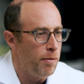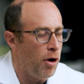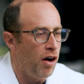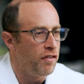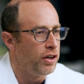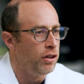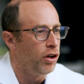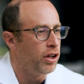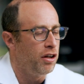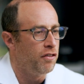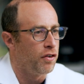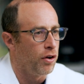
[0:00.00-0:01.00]
I'm often
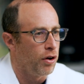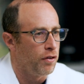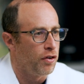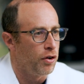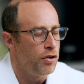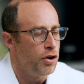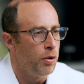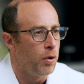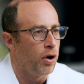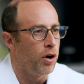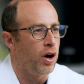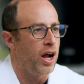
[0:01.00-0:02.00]
looking for
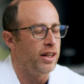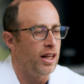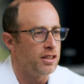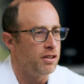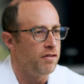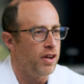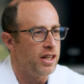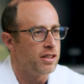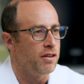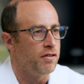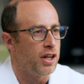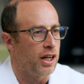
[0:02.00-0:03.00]
newer and less
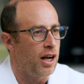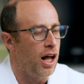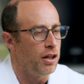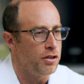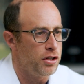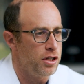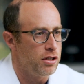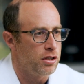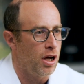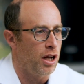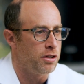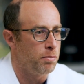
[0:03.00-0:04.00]
invasive
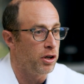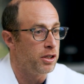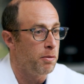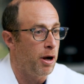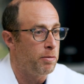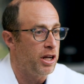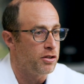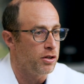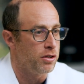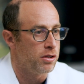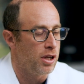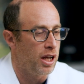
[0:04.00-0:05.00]
technologies to bring to my
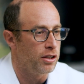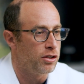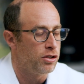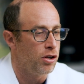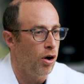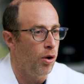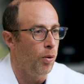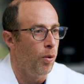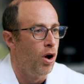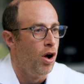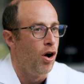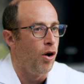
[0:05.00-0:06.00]
patients. And so
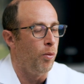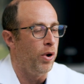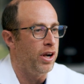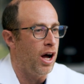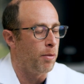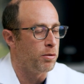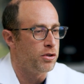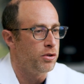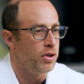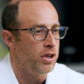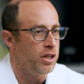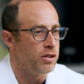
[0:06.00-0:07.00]
when
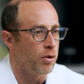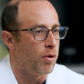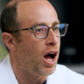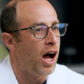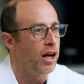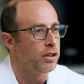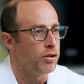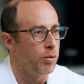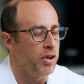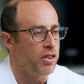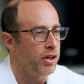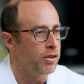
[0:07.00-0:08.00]
opportunities arise
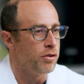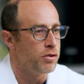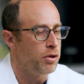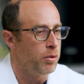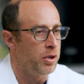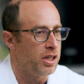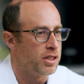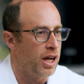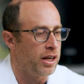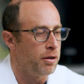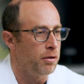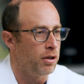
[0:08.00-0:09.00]
or we think there's new and
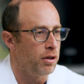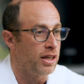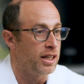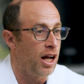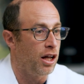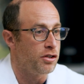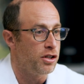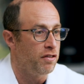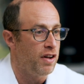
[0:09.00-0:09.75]
exciting technology